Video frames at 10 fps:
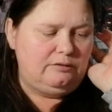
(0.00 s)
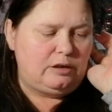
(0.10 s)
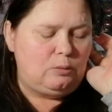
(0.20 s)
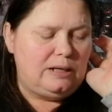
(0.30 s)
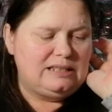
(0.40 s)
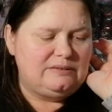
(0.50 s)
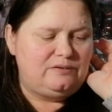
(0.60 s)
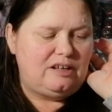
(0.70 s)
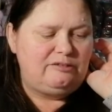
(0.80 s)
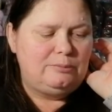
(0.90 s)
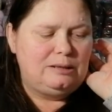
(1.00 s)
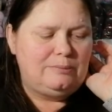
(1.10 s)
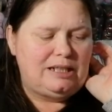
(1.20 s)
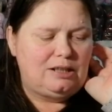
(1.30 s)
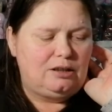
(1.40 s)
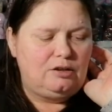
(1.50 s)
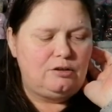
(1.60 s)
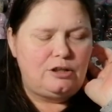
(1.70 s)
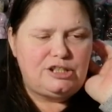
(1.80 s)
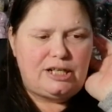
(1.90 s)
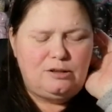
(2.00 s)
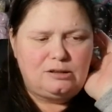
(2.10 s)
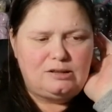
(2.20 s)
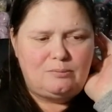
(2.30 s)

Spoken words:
It requires a 5mm crochet hook,